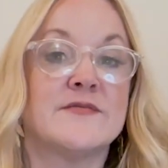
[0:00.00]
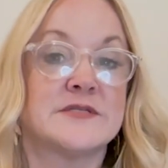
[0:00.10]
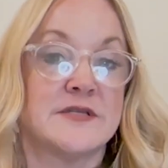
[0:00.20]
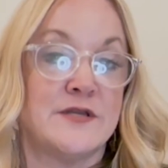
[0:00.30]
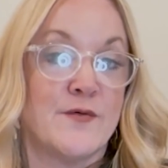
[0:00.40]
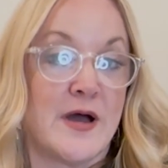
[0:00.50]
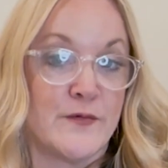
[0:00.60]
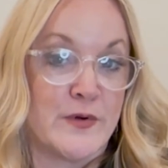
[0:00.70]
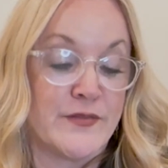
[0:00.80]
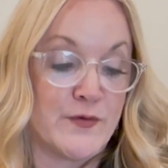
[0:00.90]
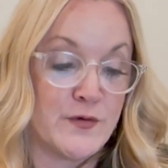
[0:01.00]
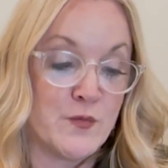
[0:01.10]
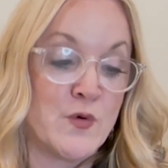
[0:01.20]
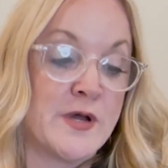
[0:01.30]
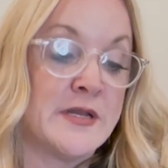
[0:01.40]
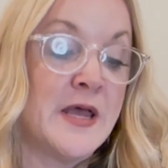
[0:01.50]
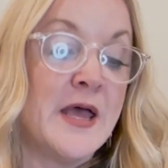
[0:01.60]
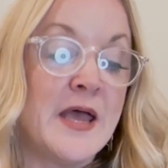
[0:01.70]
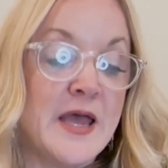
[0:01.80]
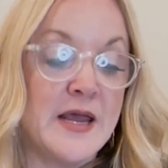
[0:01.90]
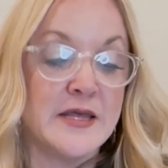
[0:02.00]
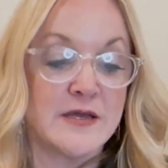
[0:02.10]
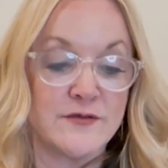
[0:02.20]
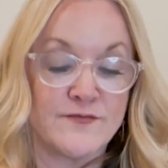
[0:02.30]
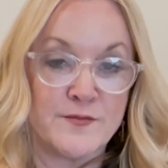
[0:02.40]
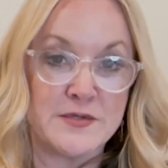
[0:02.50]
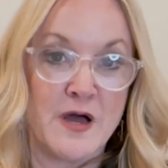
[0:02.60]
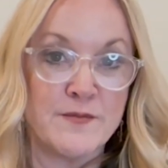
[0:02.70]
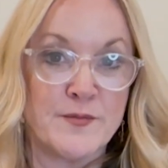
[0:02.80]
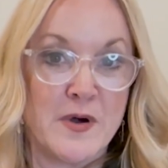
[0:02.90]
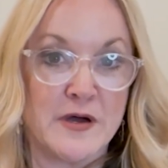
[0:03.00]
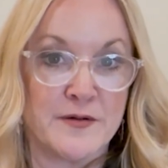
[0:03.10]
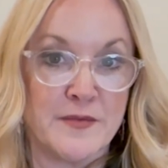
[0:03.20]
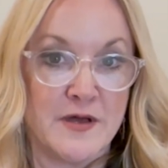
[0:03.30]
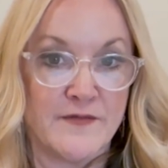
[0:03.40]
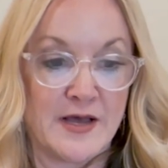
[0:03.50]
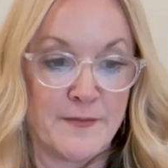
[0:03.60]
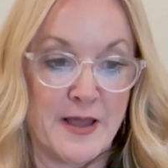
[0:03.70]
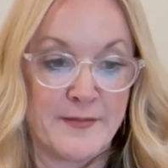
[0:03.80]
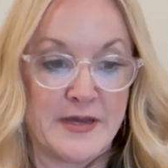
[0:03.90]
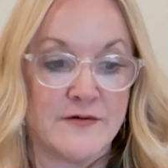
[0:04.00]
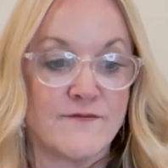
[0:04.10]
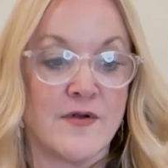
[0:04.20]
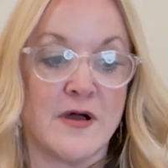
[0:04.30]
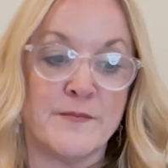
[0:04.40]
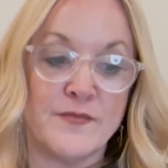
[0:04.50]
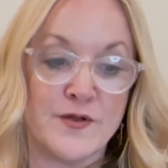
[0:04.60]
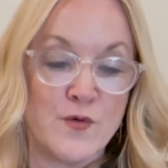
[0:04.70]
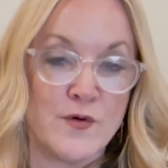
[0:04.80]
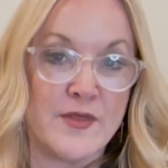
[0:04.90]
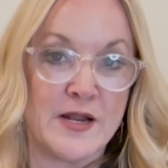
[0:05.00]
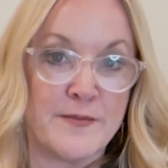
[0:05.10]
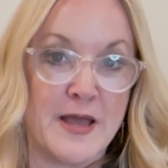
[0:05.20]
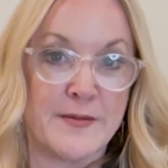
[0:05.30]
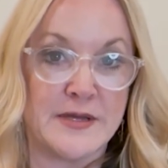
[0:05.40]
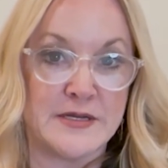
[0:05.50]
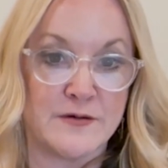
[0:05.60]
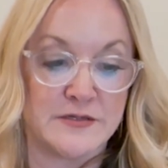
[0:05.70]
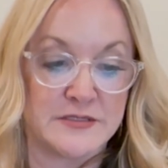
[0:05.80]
is the new Highway 31, and it goes from top to bottom of Alabama, from the North Alabama down to